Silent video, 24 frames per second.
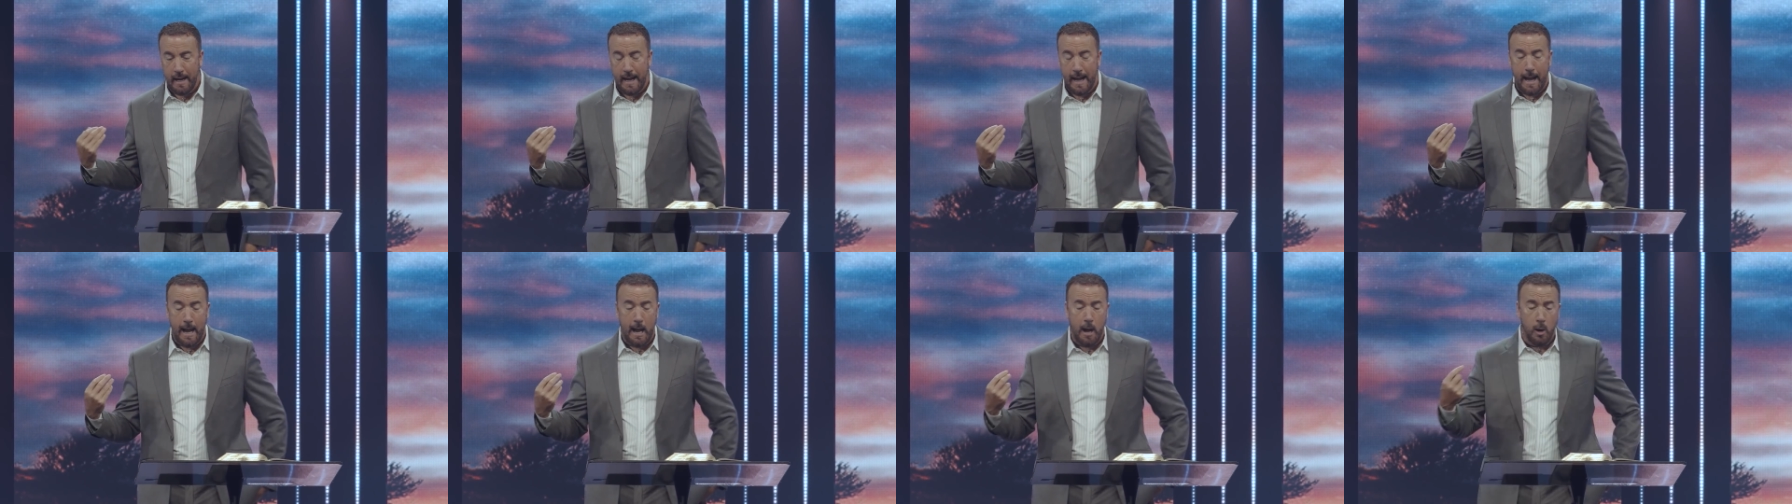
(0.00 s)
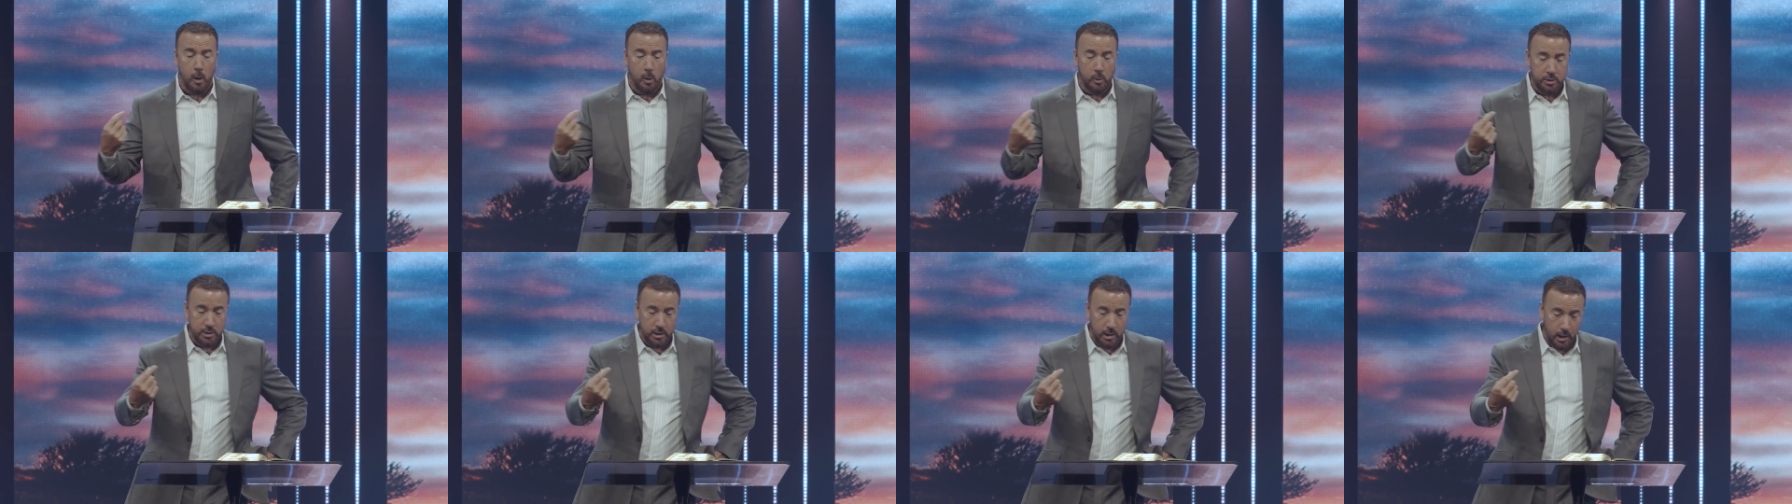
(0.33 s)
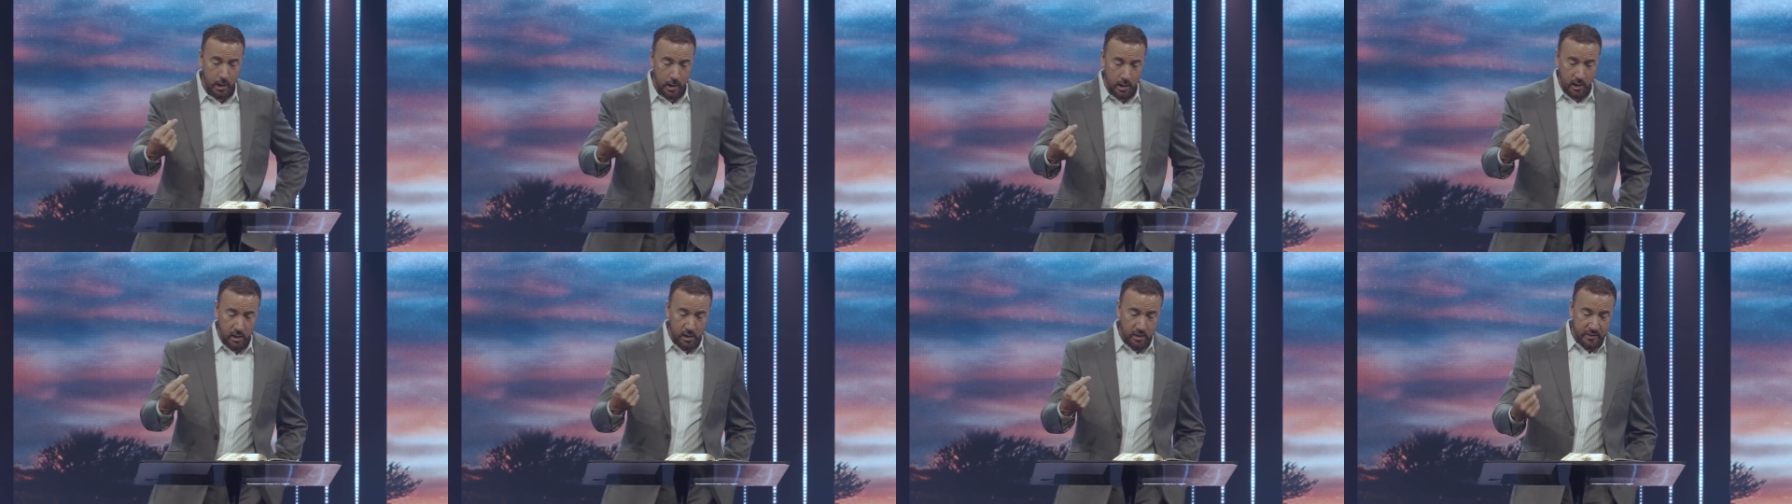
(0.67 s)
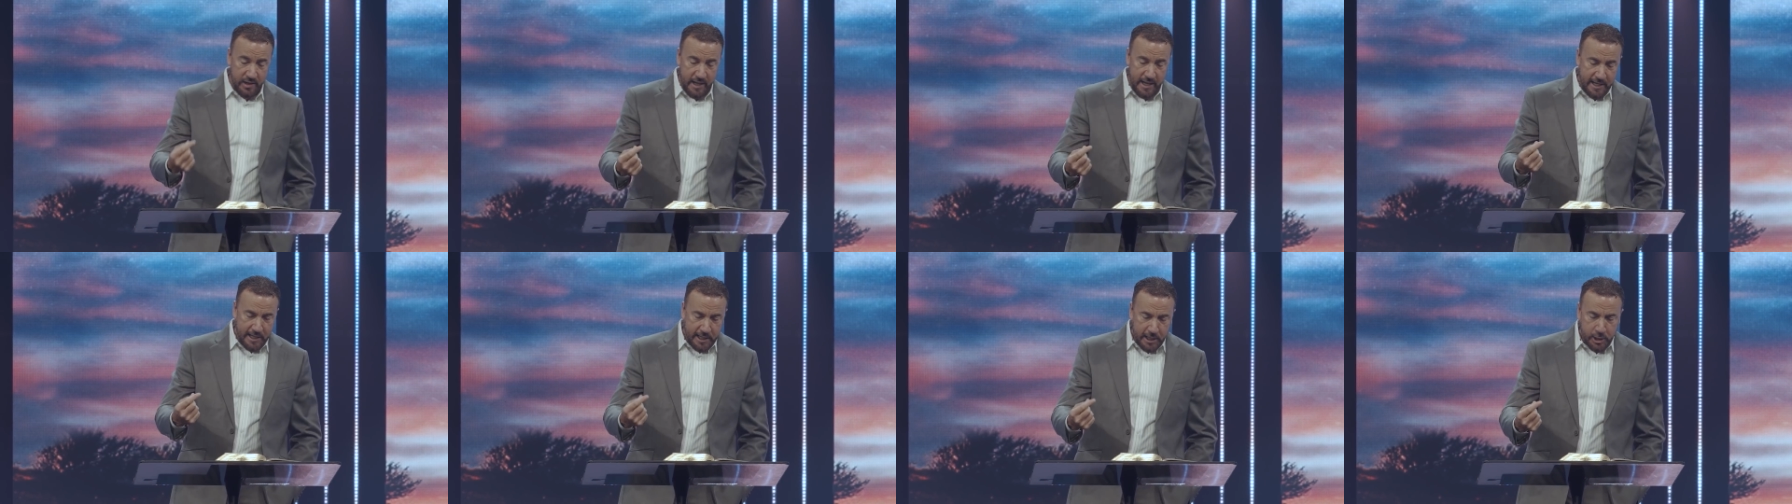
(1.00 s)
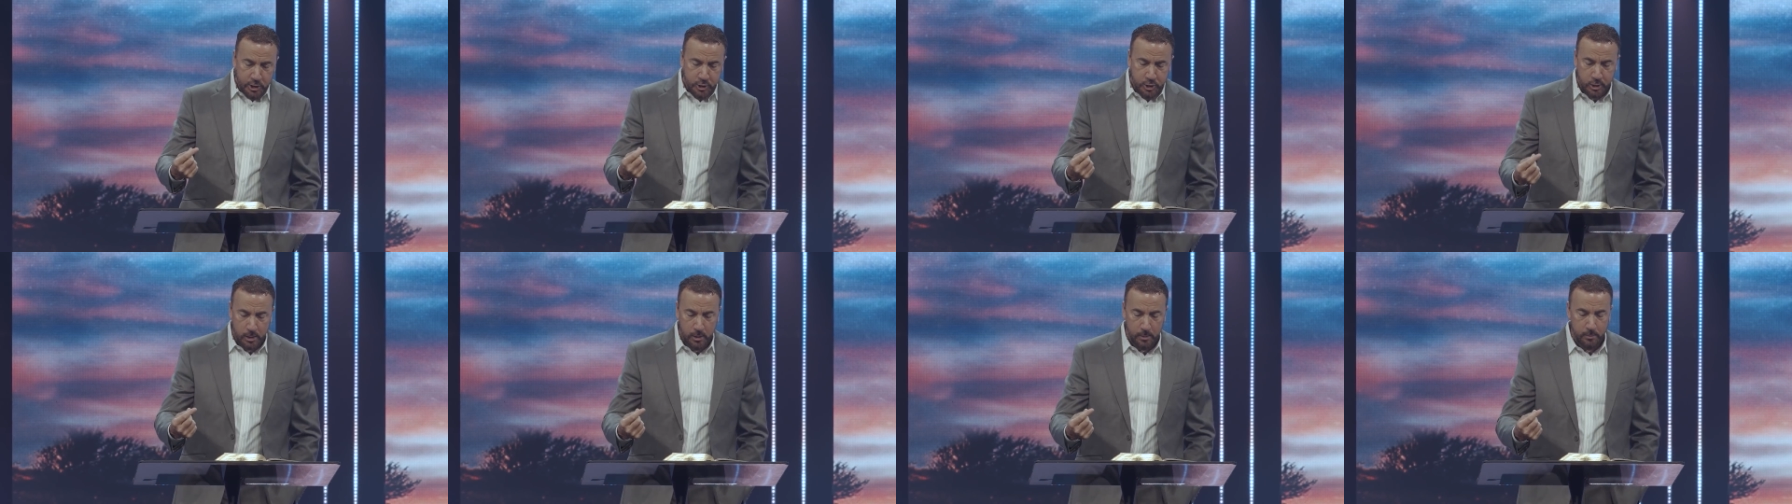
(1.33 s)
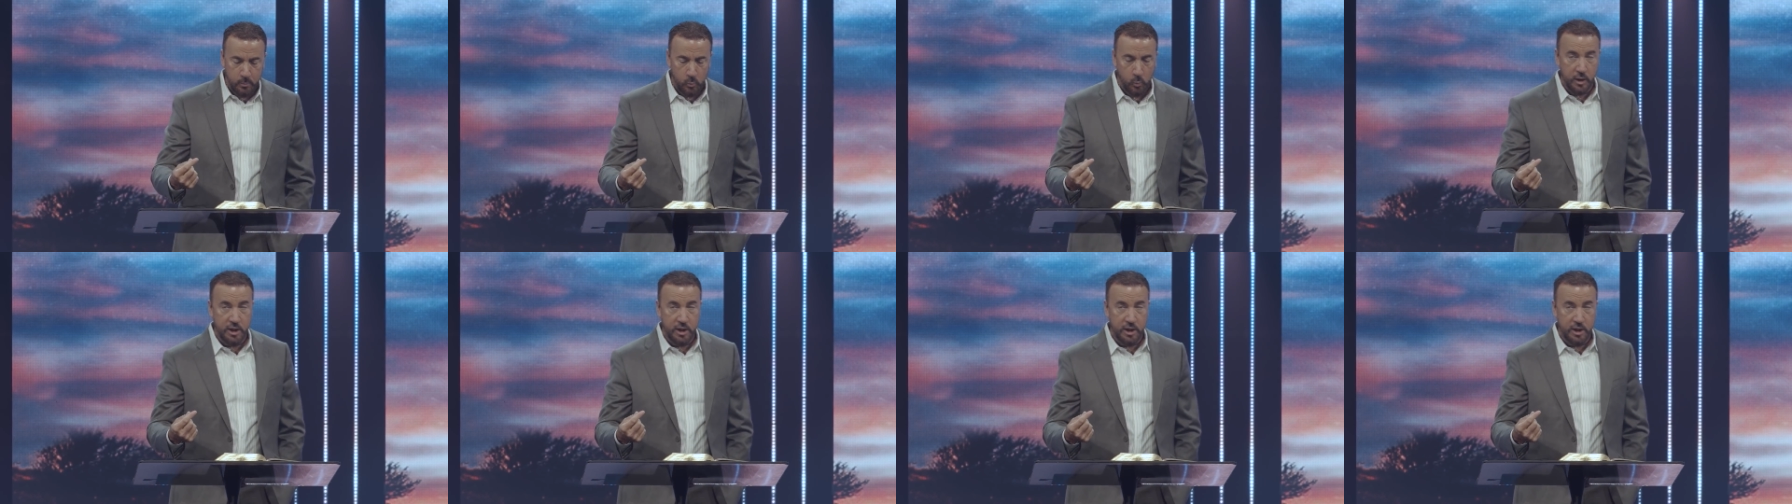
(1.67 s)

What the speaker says: out of Egypt,